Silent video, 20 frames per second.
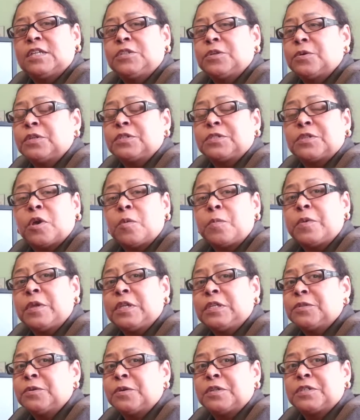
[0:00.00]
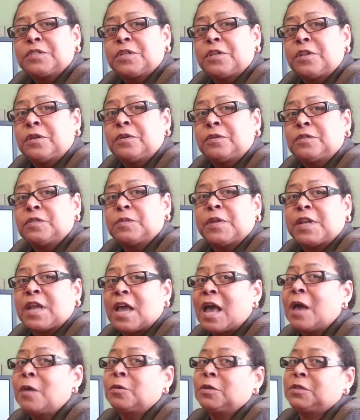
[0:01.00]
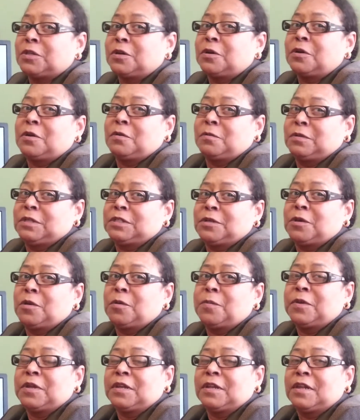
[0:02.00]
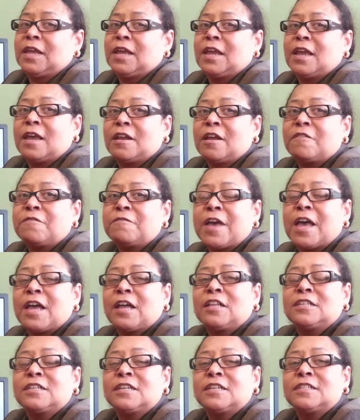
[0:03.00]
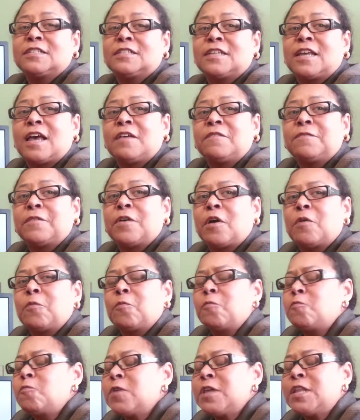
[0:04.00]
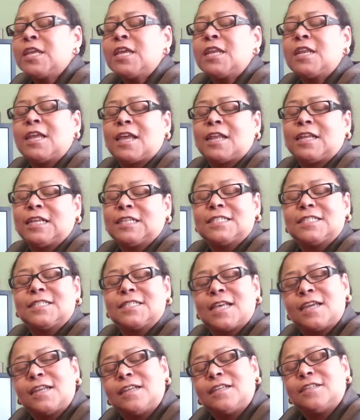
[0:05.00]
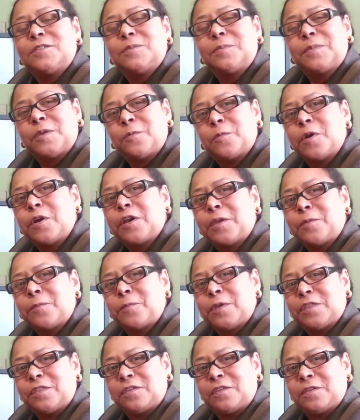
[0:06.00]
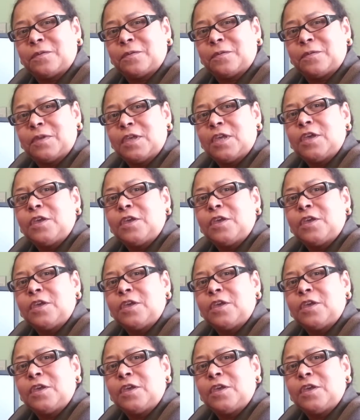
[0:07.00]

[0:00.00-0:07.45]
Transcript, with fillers: Doors open, doors closed, but ours are always open. And our faculty and staff are willing and excited to be working with you.